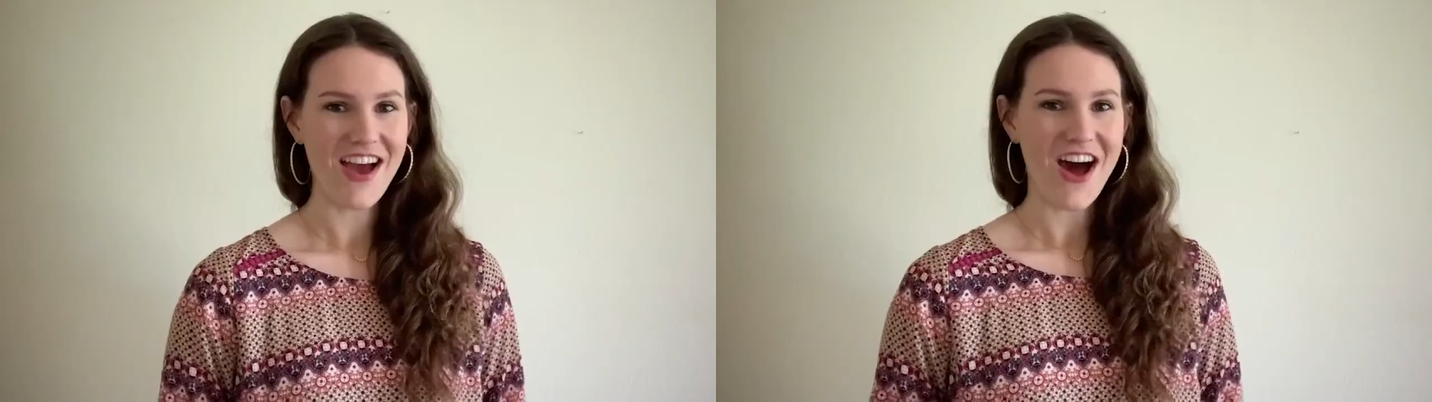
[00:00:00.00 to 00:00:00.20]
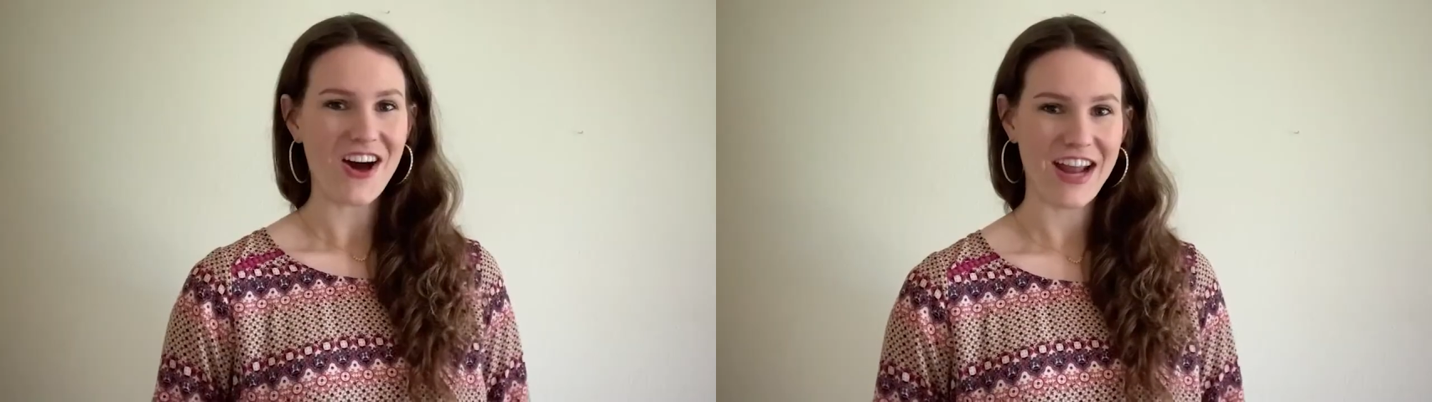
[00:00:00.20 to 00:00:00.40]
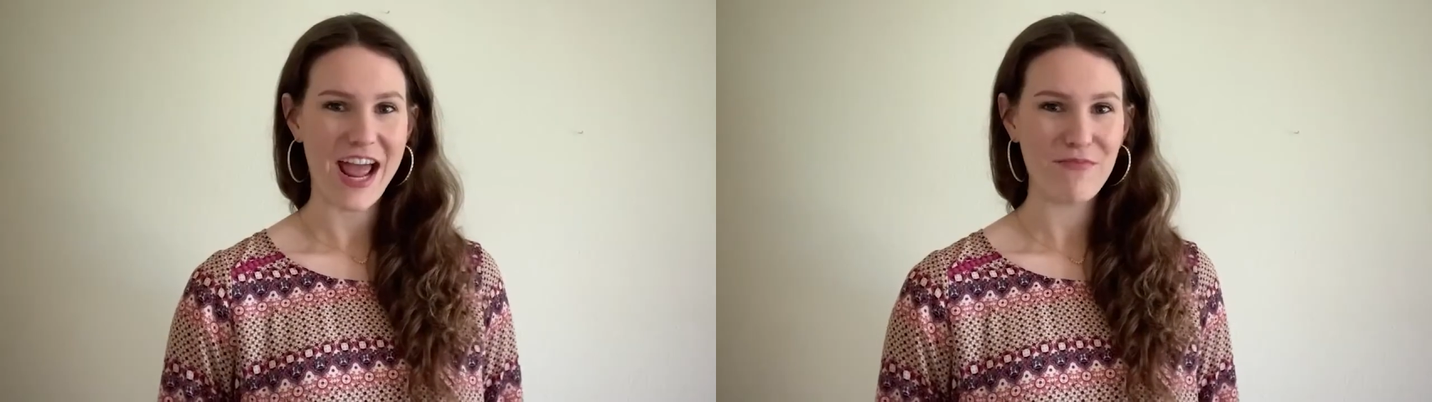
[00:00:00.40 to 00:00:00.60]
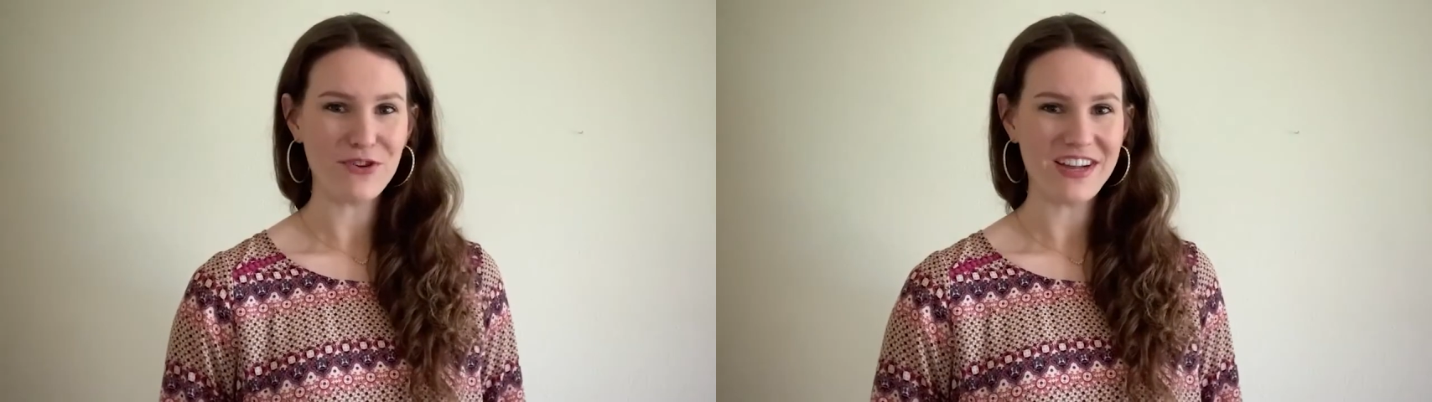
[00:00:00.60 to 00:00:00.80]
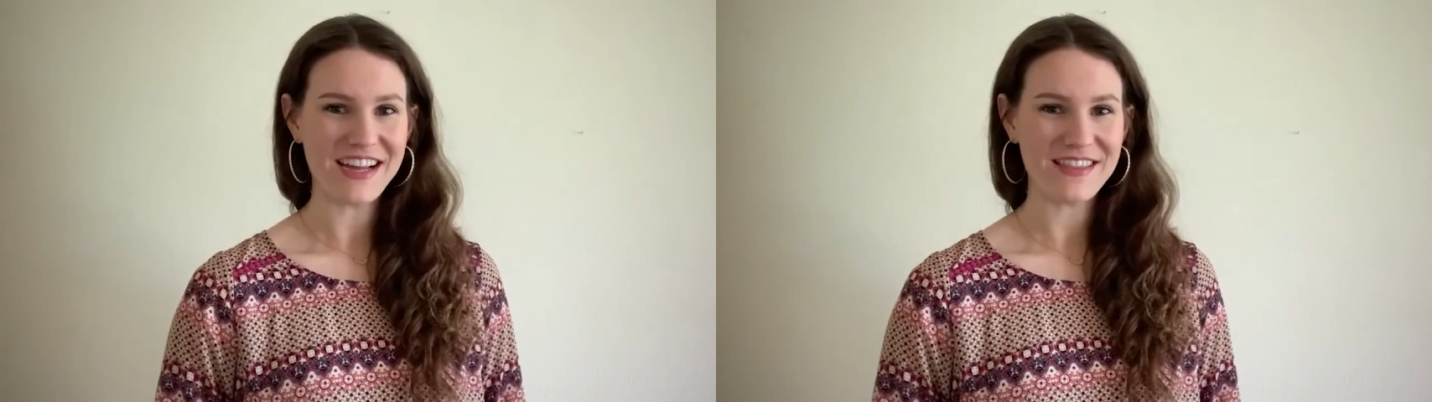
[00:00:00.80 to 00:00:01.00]
On April
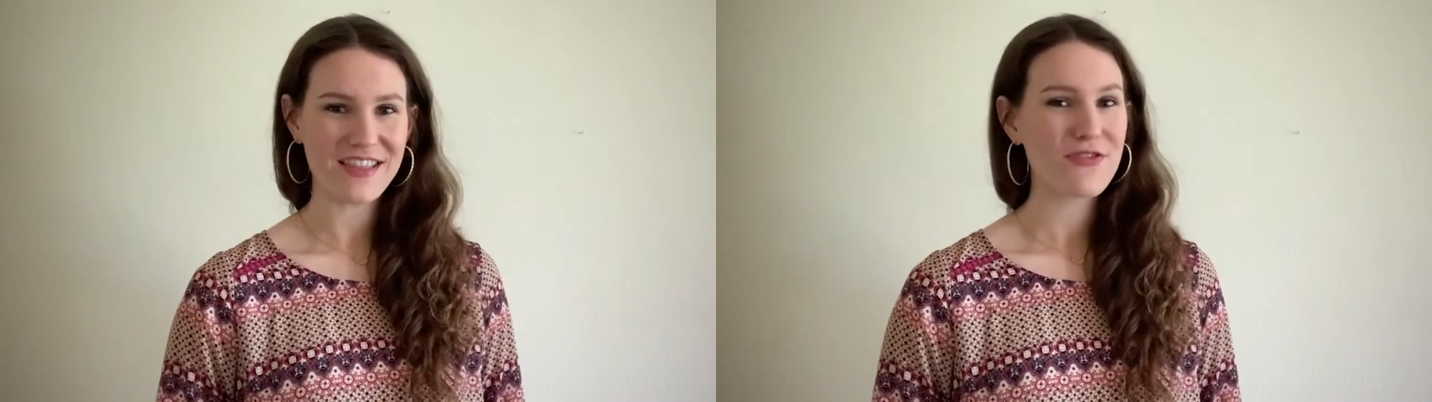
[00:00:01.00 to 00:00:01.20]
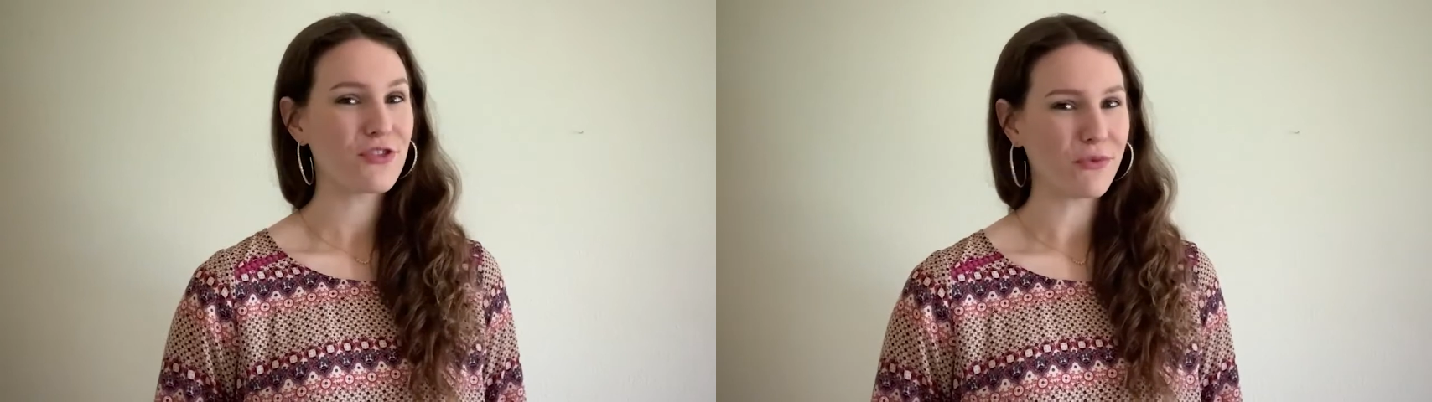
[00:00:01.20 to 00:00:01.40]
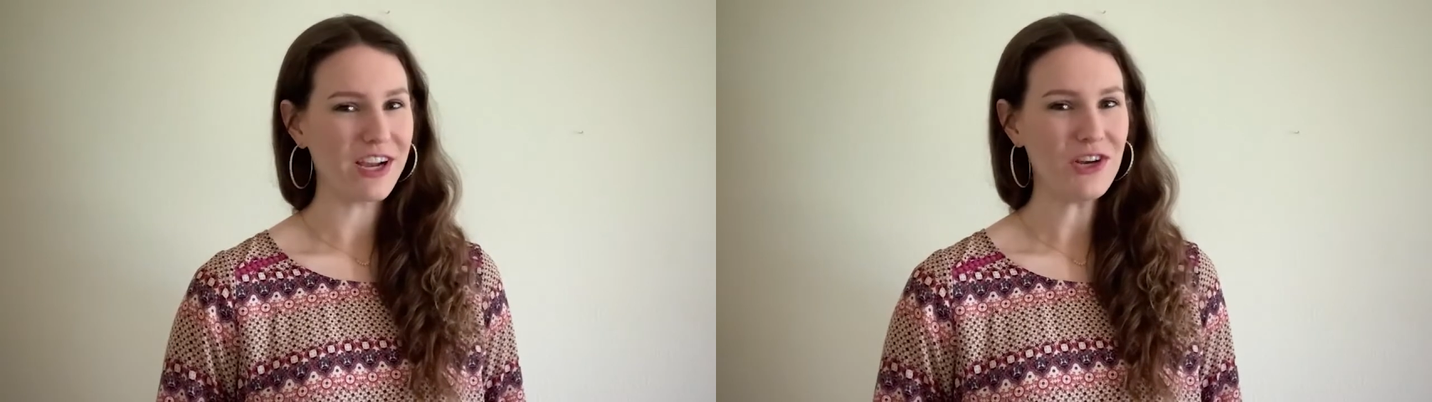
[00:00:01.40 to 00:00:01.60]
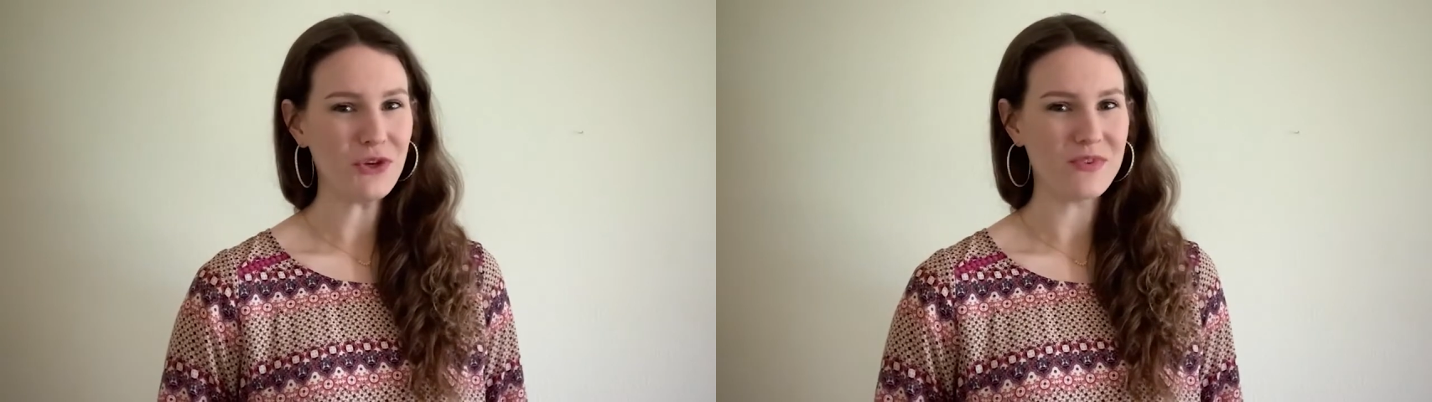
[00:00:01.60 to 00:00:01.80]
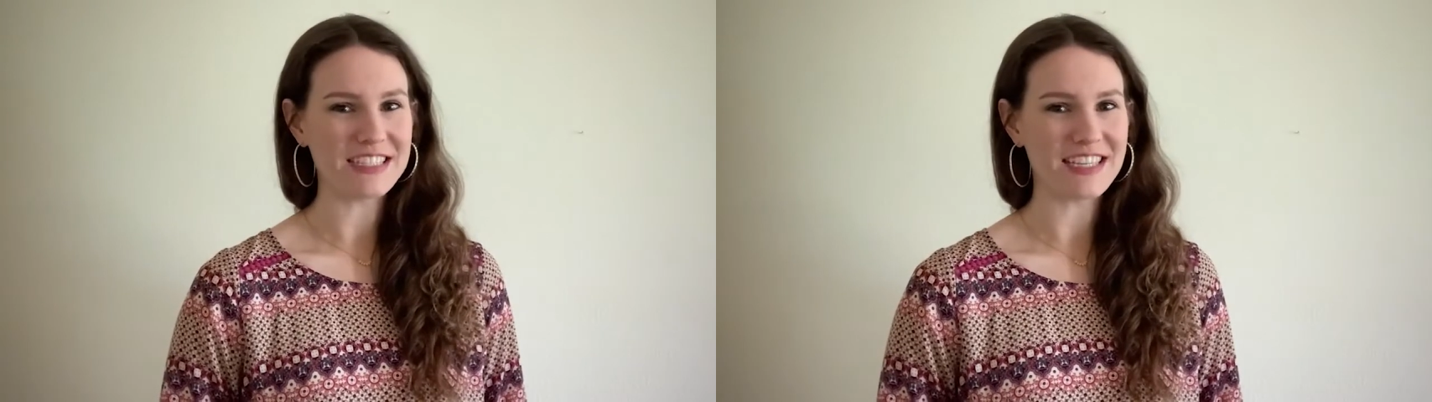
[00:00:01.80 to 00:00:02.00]
9th, 3 new
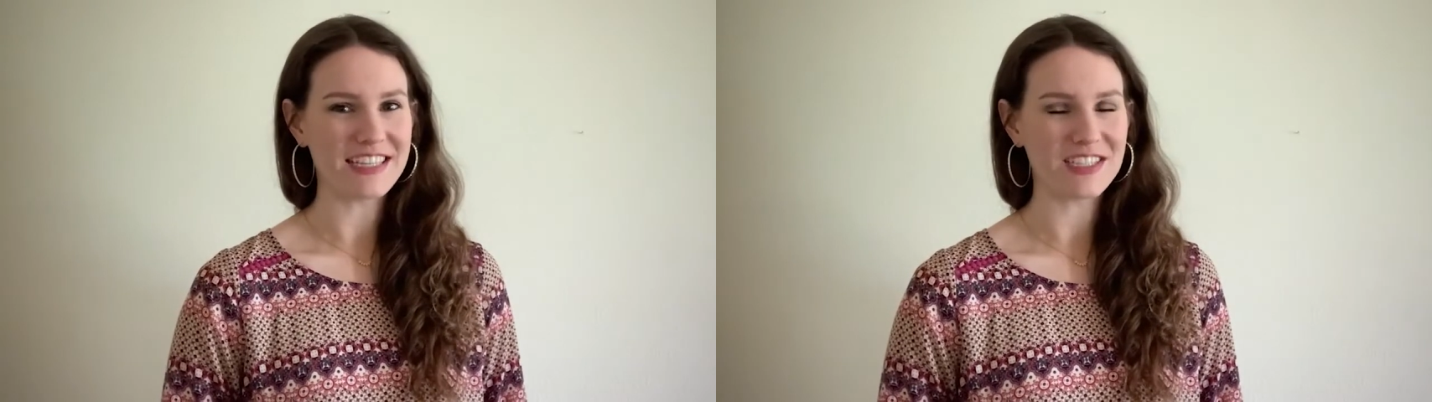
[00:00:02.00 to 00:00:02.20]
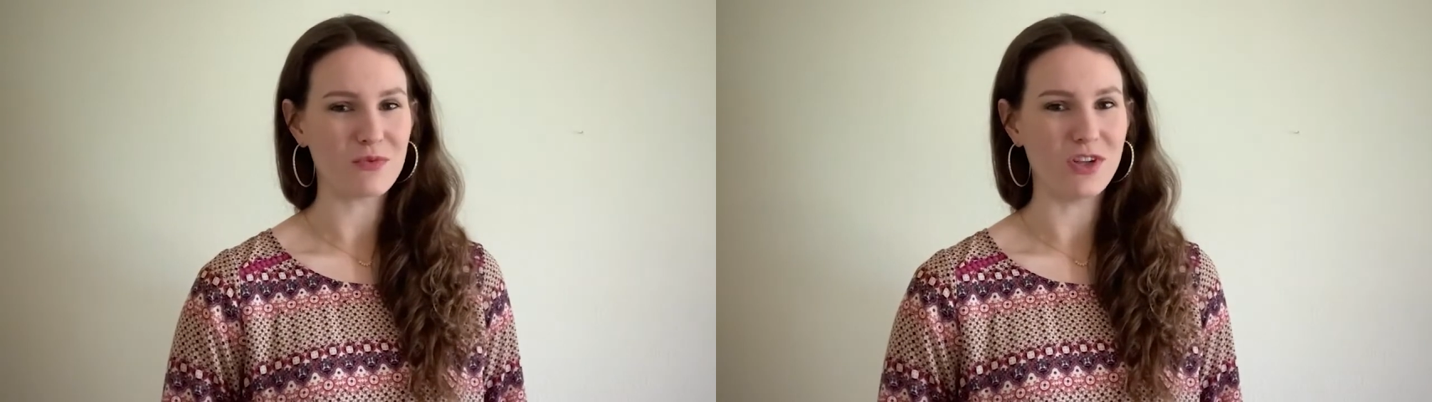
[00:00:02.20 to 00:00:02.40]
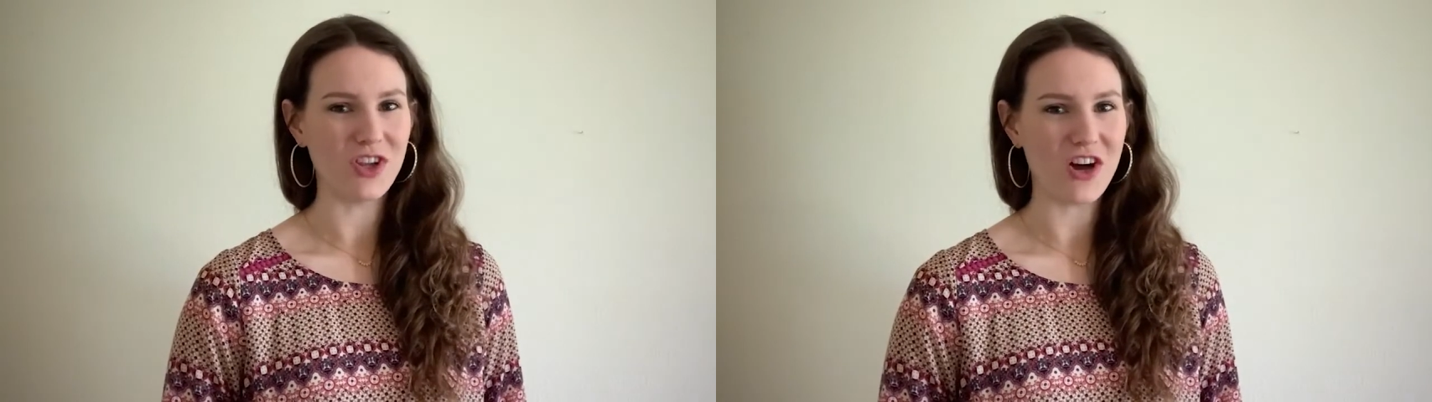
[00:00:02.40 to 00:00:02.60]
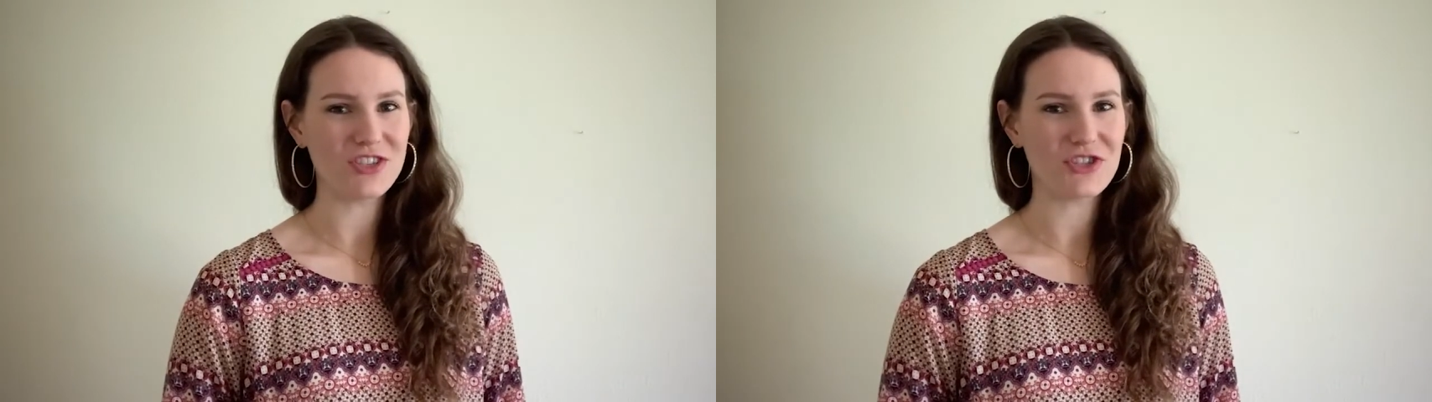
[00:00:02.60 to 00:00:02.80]
residents will launch